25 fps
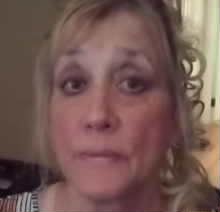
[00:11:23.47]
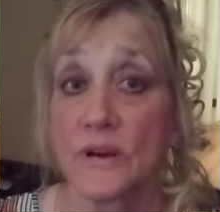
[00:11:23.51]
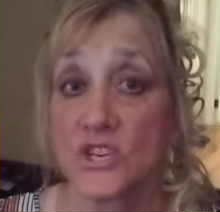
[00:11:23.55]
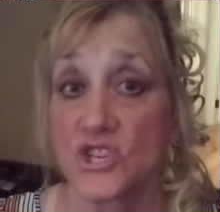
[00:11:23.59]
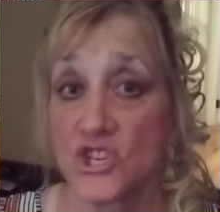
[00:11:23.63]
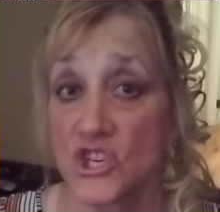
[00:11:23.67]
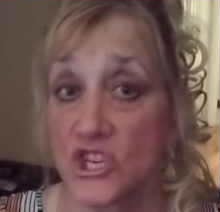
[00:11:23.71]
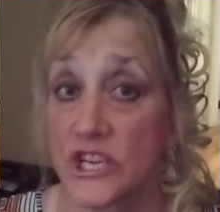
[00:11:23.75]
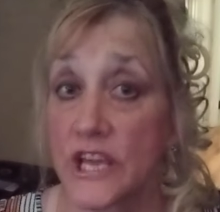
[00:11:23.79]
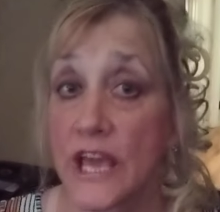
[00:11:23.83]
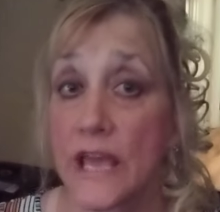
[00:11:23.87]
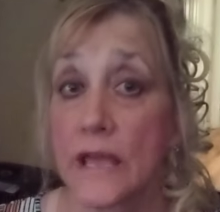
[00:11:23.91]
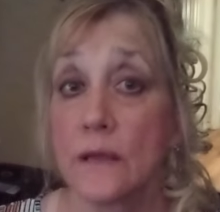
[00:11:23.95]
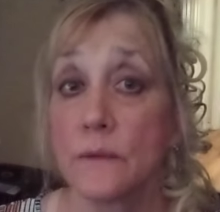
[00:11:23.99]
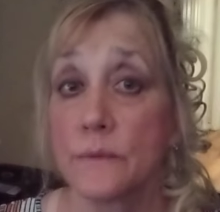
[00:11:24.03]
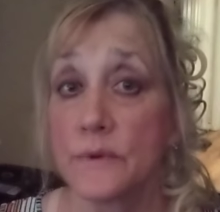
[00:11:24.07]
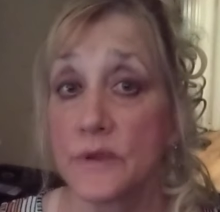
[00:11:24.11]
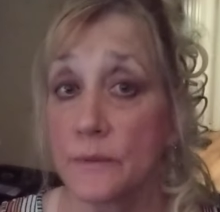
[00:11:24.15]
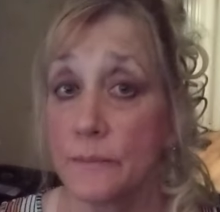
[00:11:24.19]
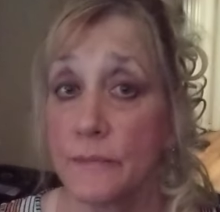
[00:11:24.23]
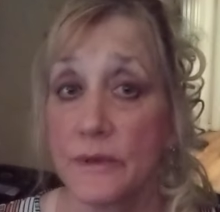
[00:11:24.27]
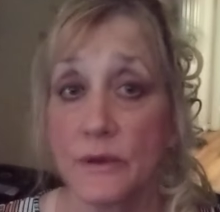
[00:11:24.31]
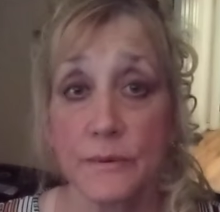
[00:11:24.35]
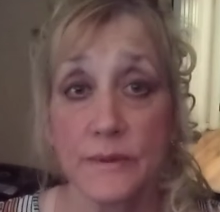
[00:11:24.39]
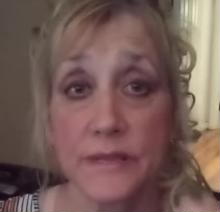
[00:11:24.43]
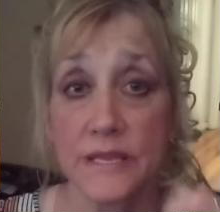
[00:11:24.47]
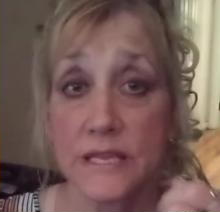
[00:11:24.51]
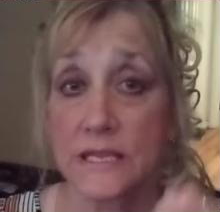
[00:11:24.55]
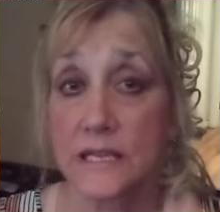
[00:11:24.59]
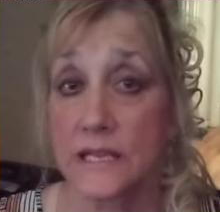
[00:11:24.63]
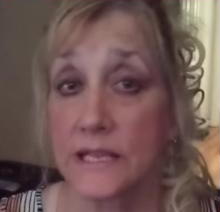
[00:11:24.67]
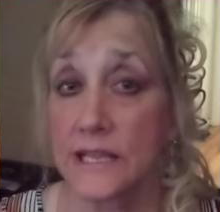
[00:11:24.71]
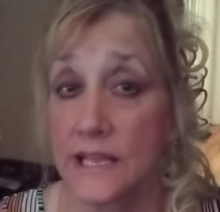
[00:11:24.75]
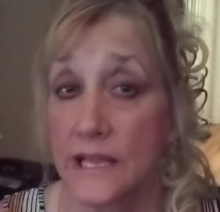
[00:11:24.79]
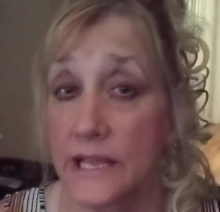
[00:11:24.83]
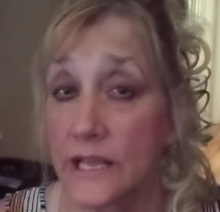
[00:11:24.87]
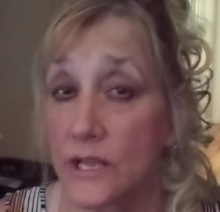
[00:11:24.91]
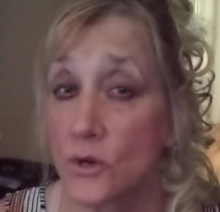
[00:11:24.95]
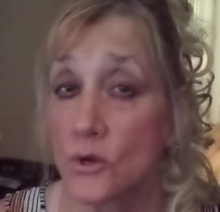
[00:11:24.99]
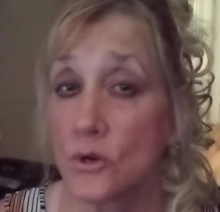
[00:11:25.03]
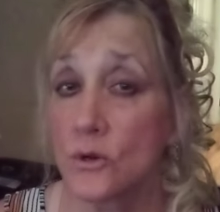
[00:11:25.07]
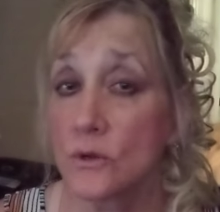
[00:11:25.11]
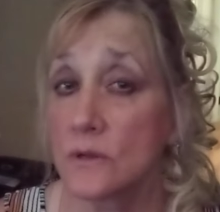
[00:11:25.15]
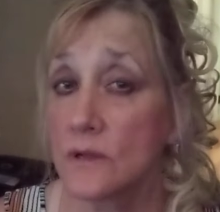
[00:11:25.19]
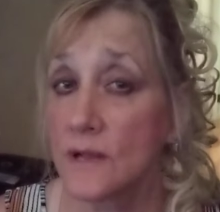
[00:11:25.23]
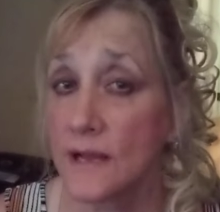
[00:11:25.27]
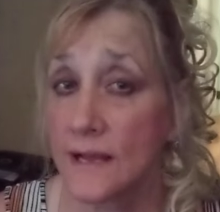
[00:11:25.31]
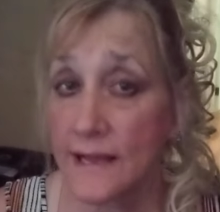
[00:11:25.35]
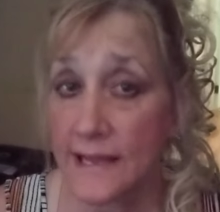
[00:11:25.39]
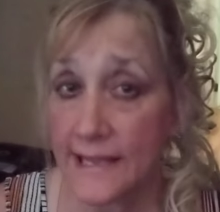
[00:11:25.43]
but she came to me with this
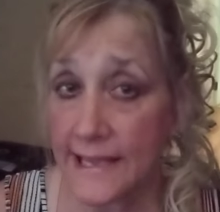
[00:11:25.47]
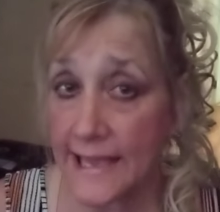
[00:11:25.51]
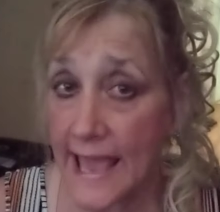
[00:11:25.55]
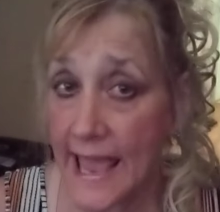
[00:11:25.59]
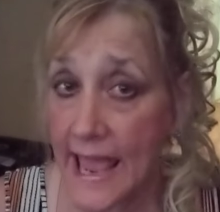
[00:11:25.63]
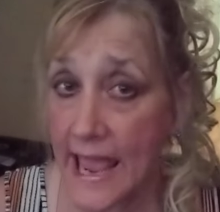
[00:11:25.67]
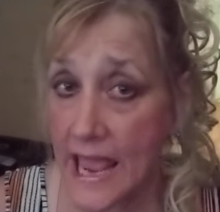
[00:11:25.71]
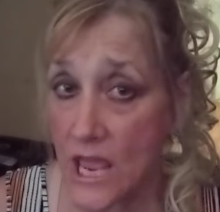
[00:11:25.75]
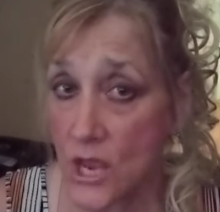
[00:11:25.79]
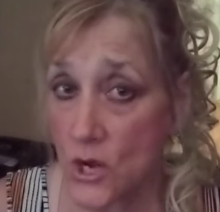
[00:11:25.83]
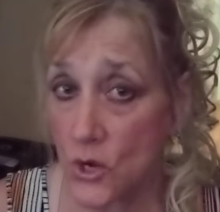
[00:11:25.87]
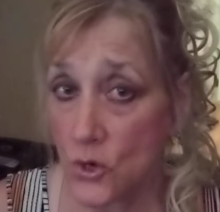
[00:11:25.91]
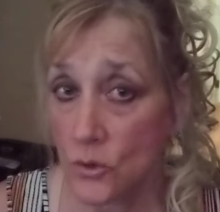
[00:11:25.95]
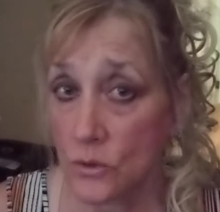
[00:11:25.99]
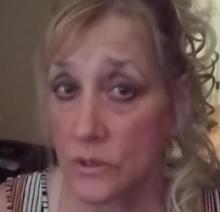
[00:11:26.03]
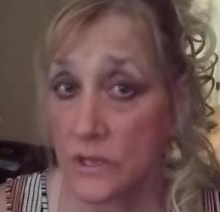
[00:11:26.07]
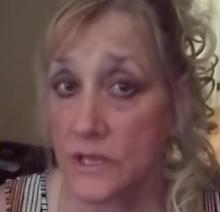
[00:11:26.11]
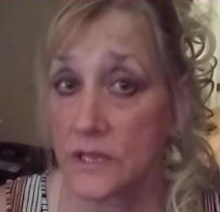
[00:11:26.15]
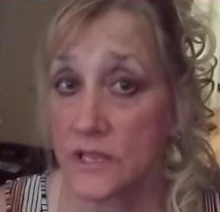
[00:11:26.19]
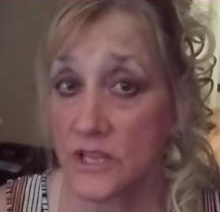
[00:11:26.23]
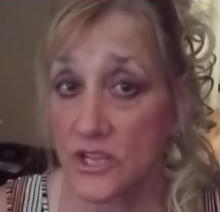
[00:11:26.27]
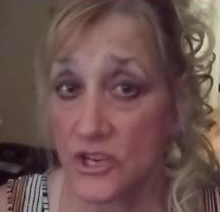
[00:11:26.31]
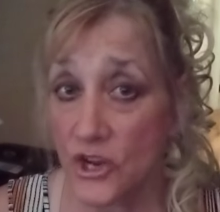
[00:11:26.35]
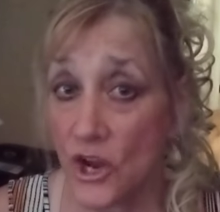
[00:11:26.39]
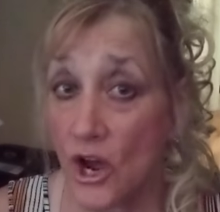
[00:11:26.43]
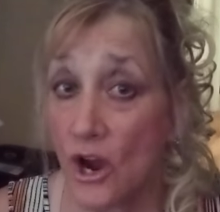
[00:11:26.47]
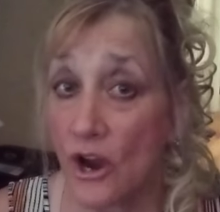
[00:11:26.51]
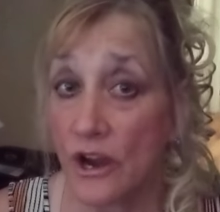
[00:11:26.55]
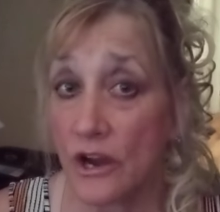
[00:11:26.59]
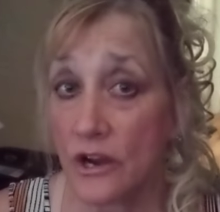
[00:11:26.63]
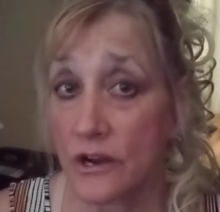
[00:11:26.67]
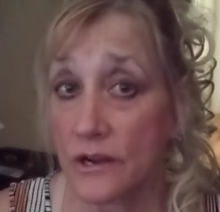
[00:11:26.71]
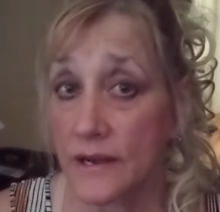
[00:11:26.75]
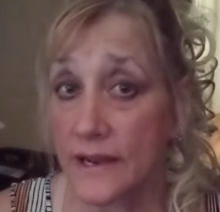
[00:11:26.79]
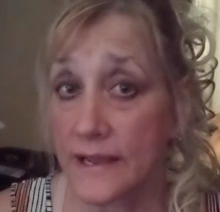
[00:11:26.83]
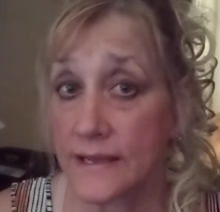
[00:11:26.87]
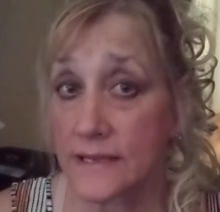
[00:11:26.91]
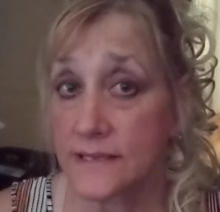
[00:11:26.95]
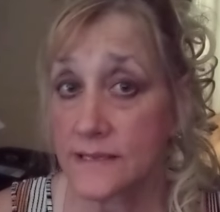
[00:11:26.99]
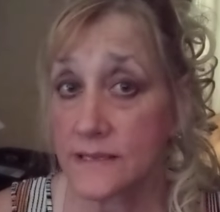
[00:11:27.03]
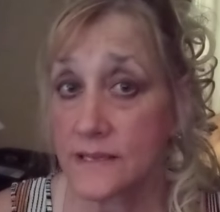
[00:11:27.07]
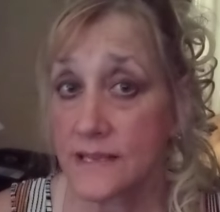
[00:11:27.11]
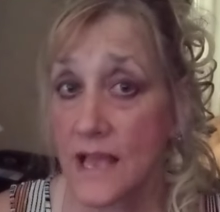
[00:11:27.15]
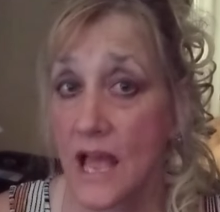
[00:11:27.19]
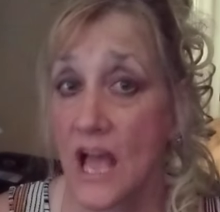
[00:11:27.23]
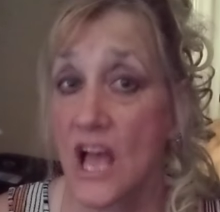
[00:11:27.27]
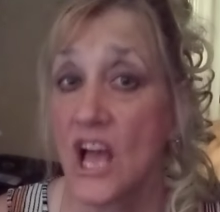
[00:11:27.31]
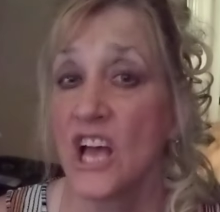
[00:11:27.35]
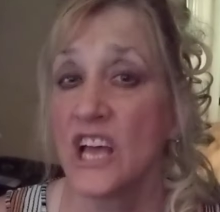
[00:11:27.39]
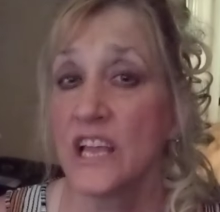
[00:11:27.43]
little candle in the darkness,